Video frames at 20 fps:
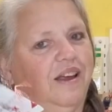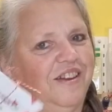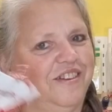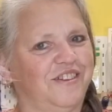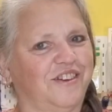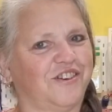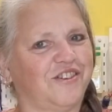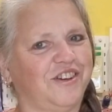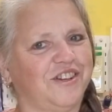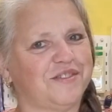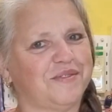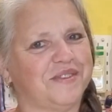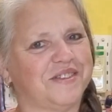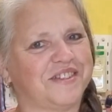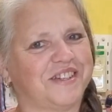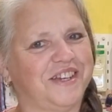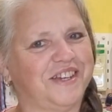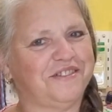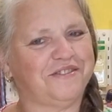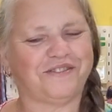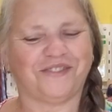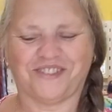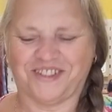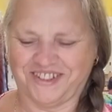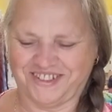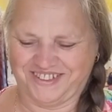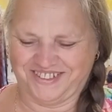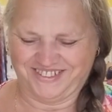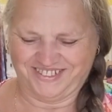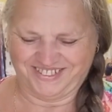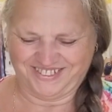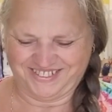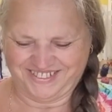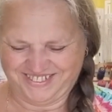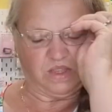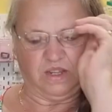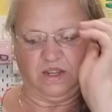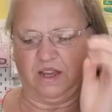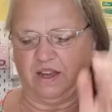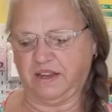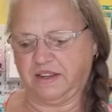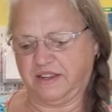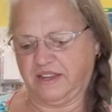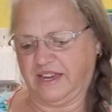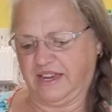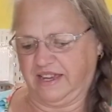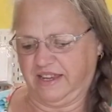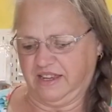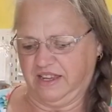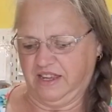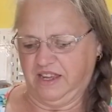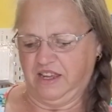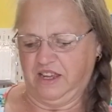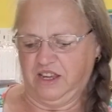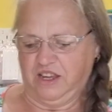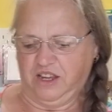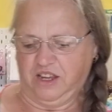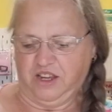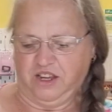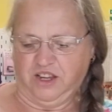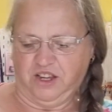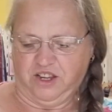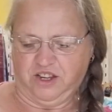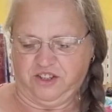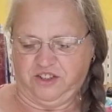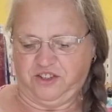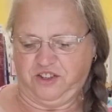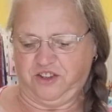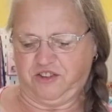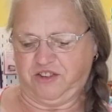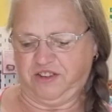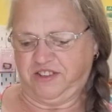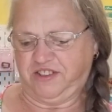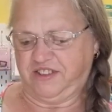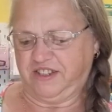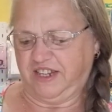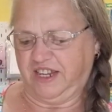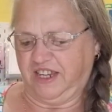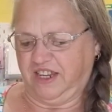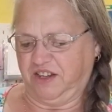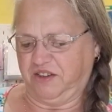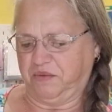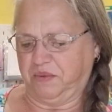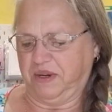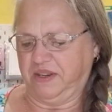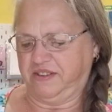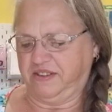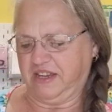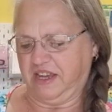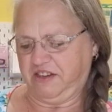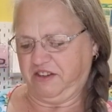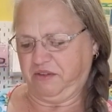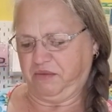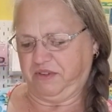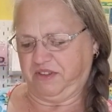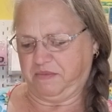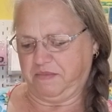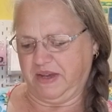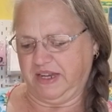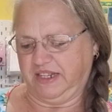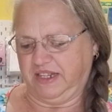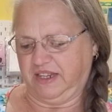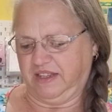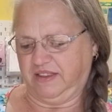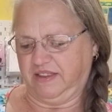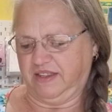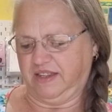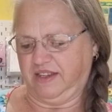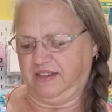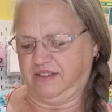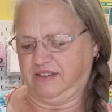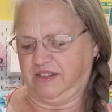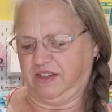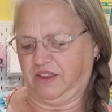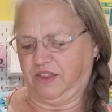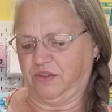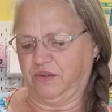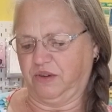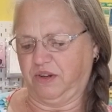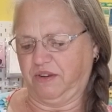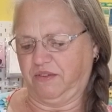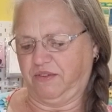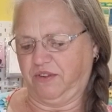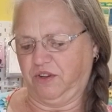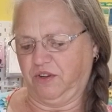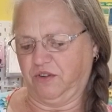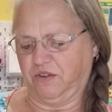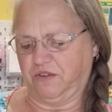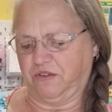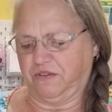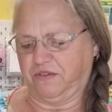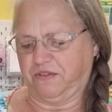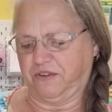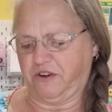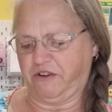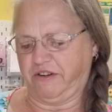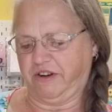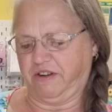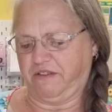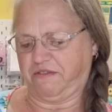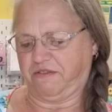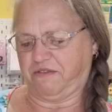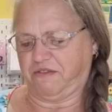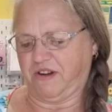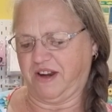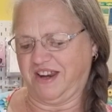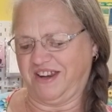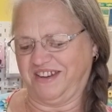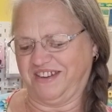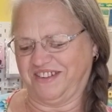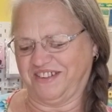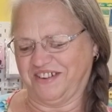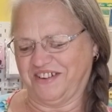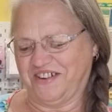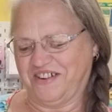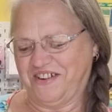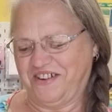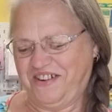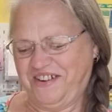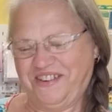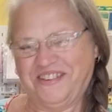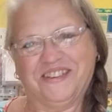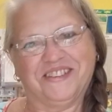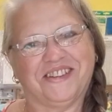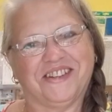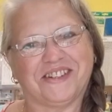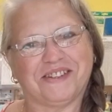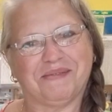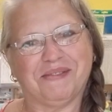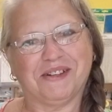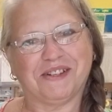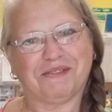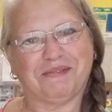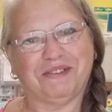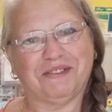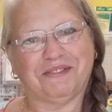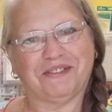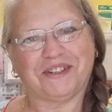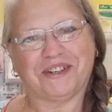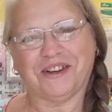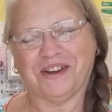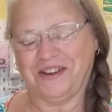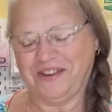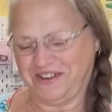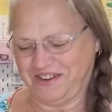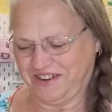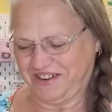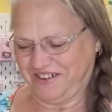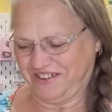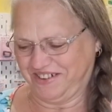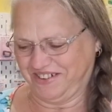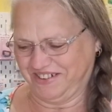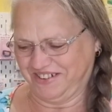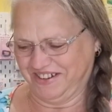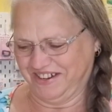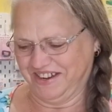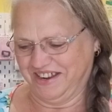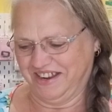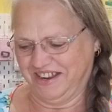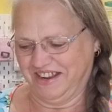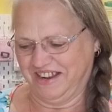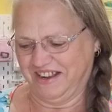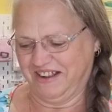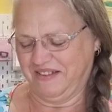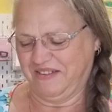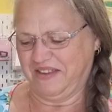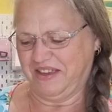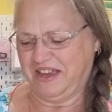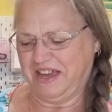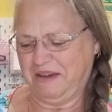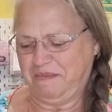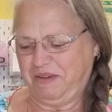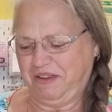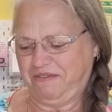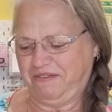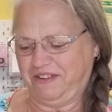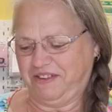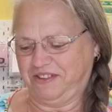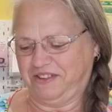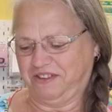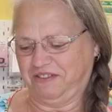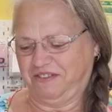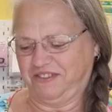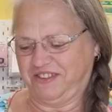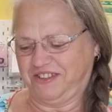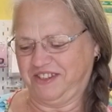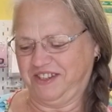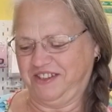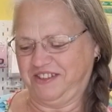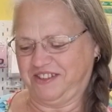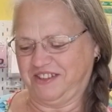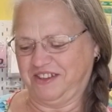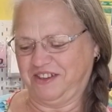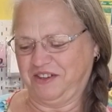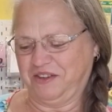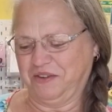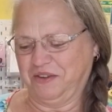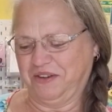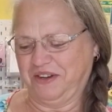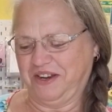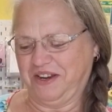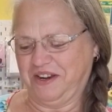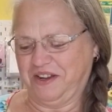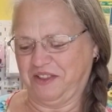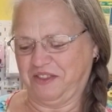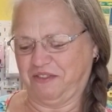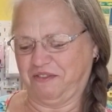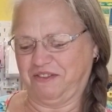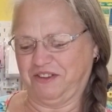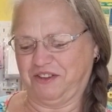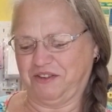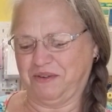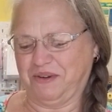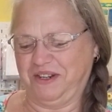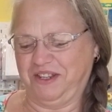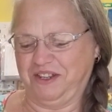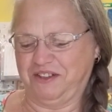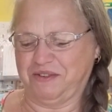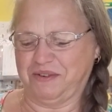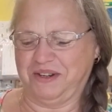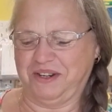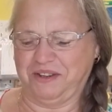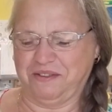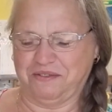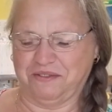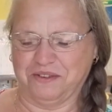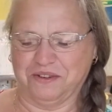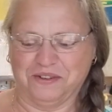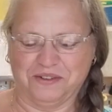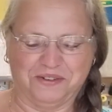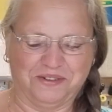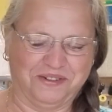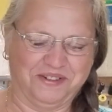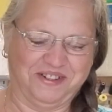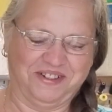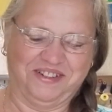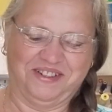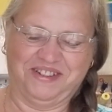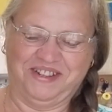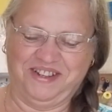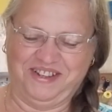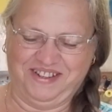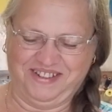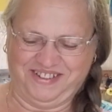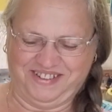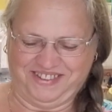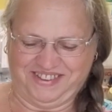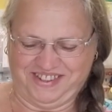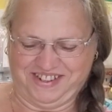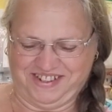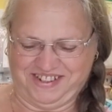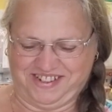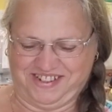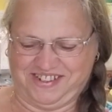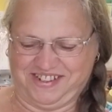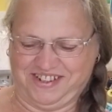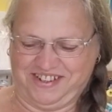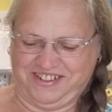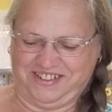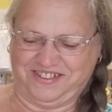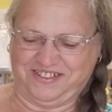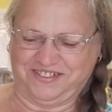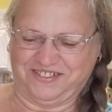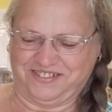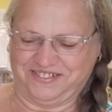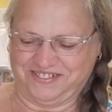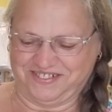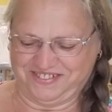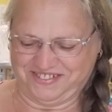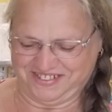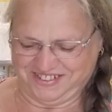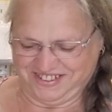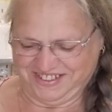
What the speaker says: It's a Christmas gift. Okay. To Christine, when Santa was making these, he thought of your furry friend. Oh, this must be for Coco. Happy festive season. Good health for 2024. Oh, that's so cool.